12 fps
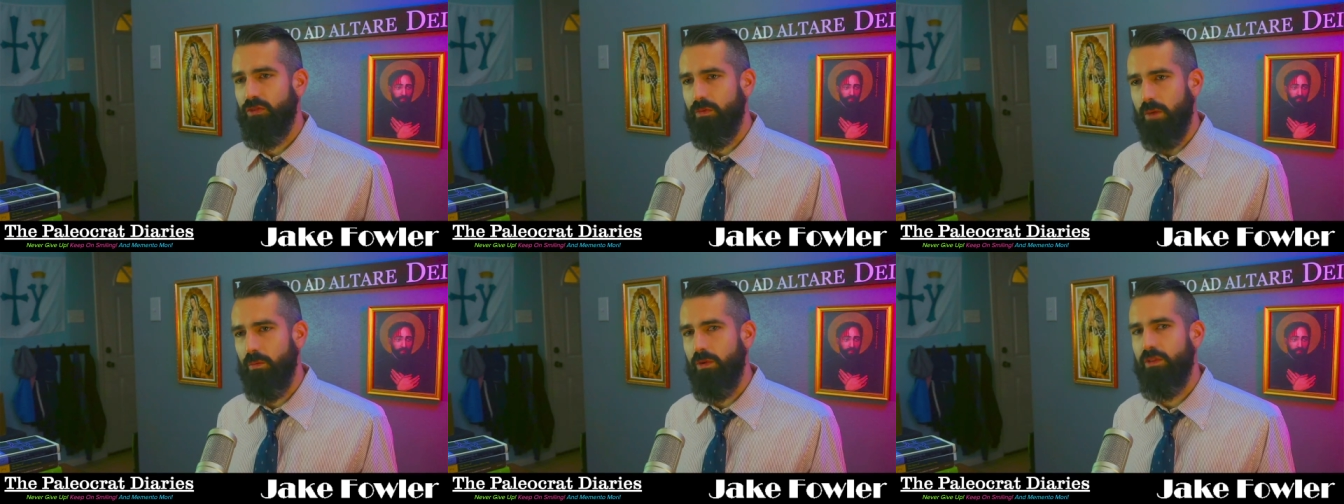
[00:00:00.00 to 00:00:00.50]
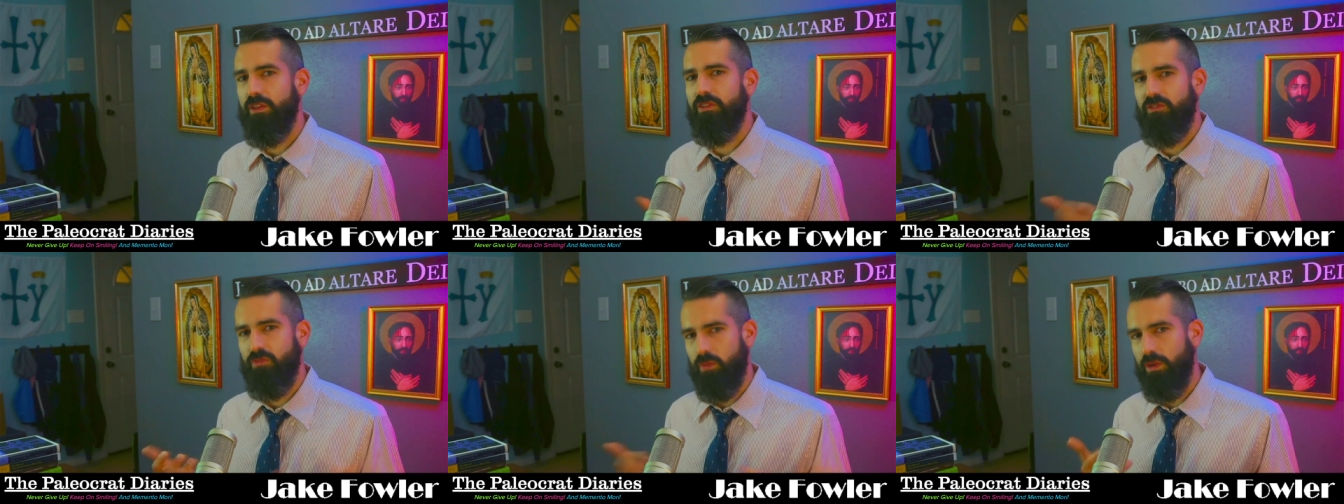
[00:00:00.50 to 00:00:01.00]
Remember, this
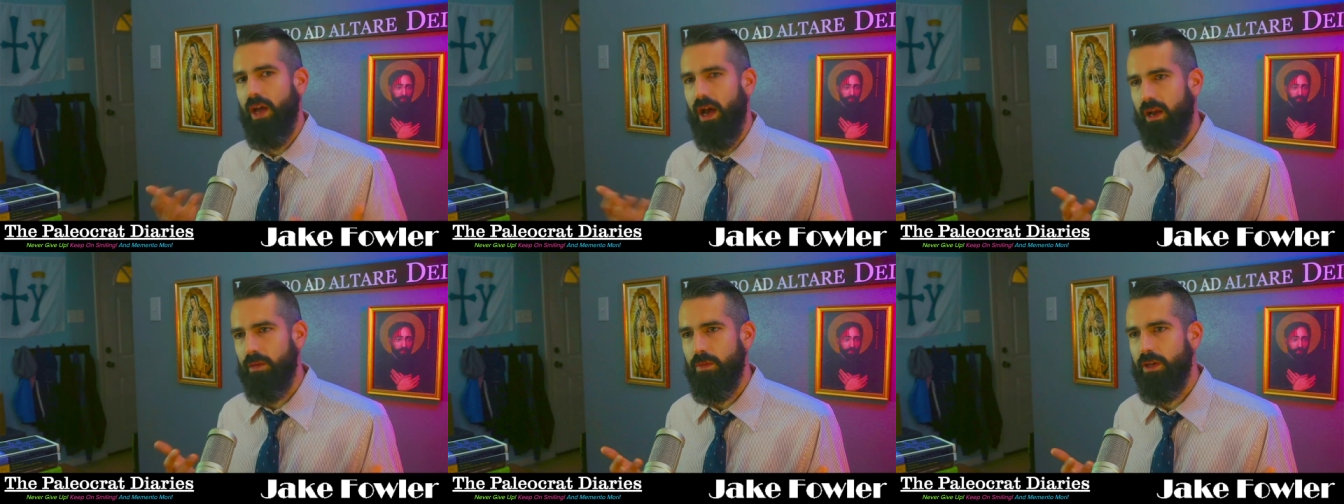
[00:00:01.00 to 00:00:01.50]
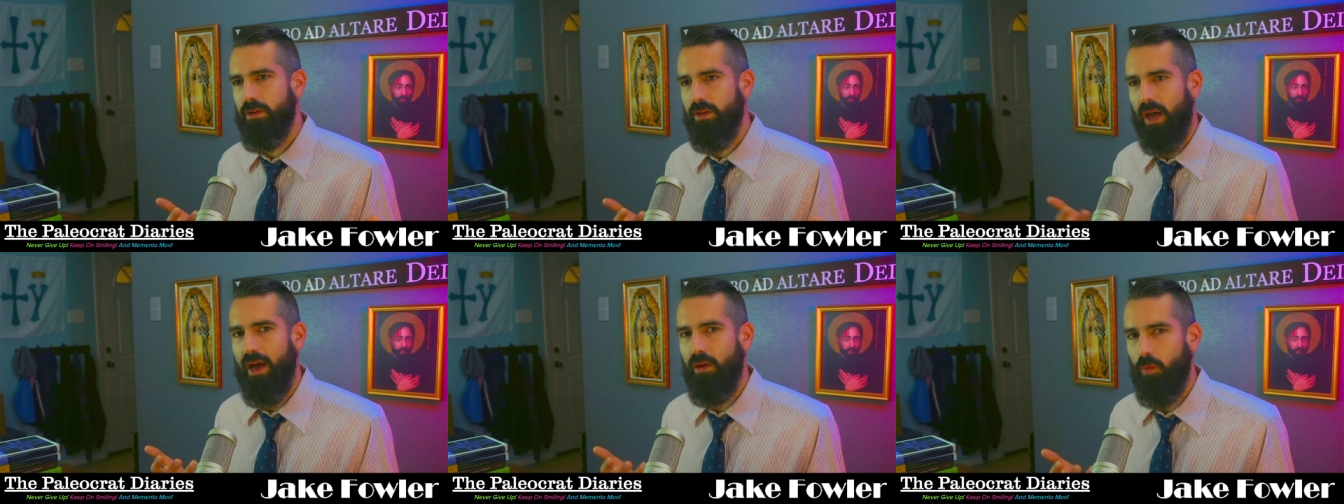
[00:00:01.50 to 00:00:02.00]
is what got him into
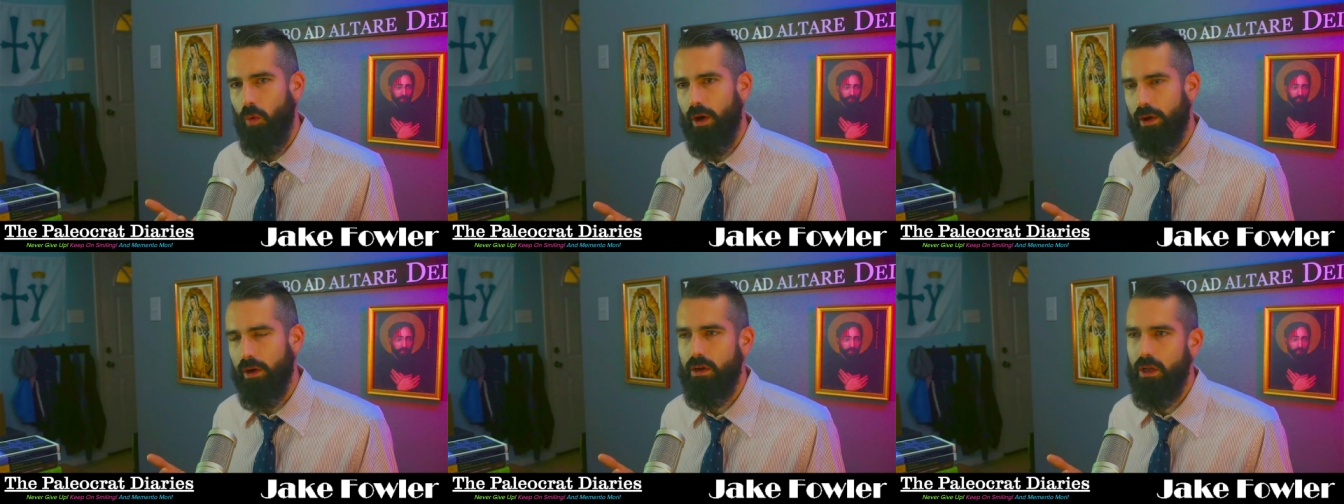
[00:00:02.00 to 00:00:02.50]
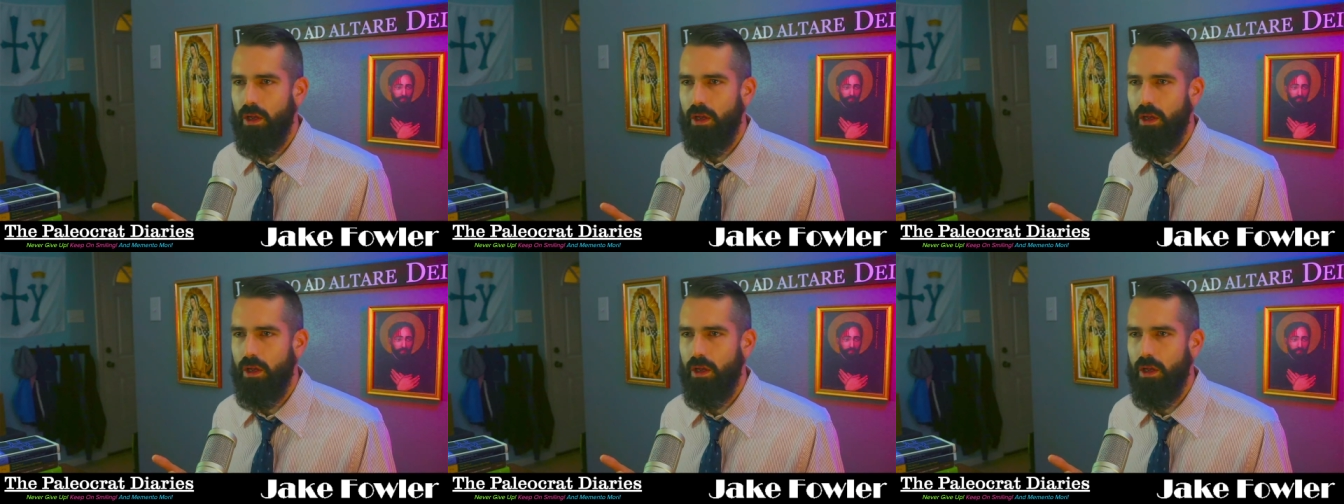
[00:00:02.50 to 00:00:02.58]
hot water